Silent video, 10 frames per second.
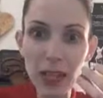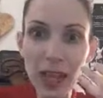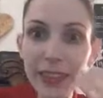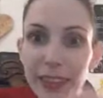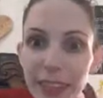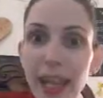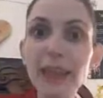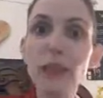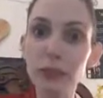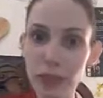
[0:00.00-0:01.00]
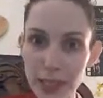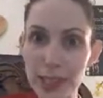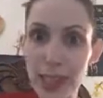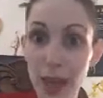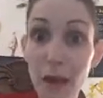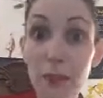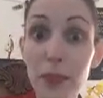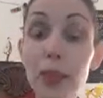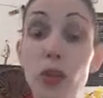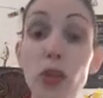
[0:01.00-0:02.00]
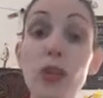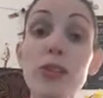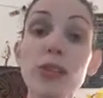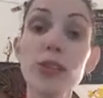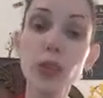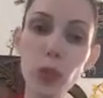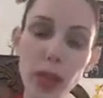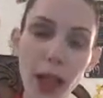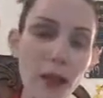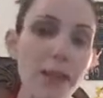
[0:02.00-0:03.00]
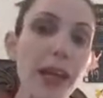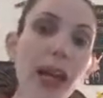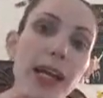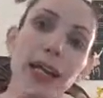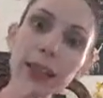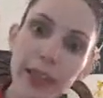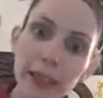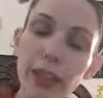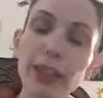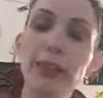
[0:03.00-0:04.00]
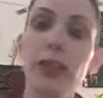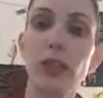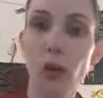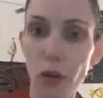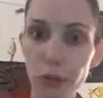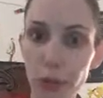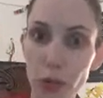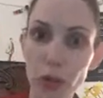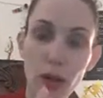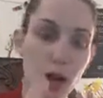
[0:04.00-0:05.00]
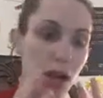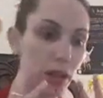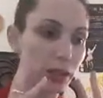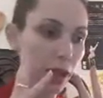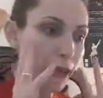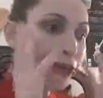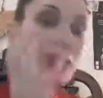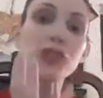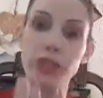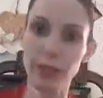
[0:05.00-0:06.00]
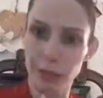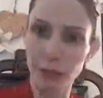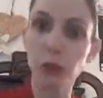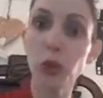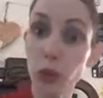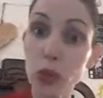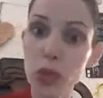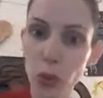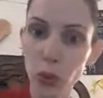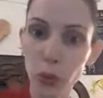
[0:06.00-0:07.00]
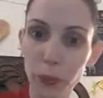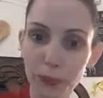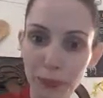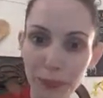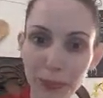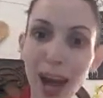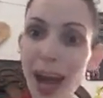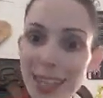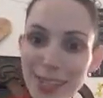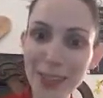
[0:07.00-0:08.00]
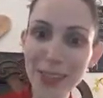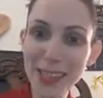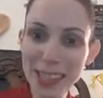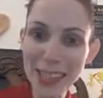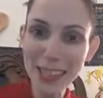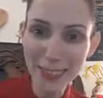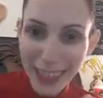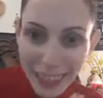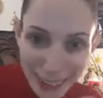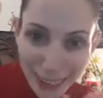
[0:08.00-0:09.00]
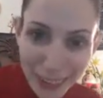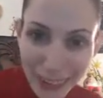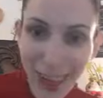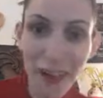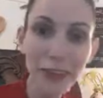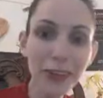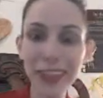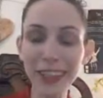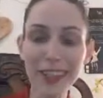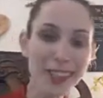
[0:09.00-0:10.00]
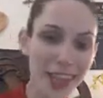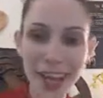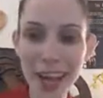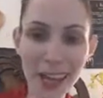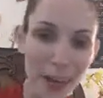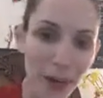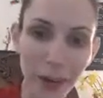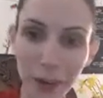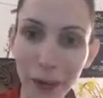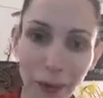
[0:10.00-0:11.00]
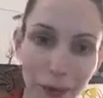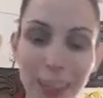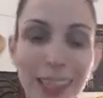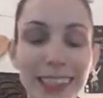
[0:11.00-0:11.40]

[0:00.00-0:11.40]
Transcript: at the end of this mini course, you will have a clear idea of a vision for your soul. Hi Susie, great to have you here. Say hello.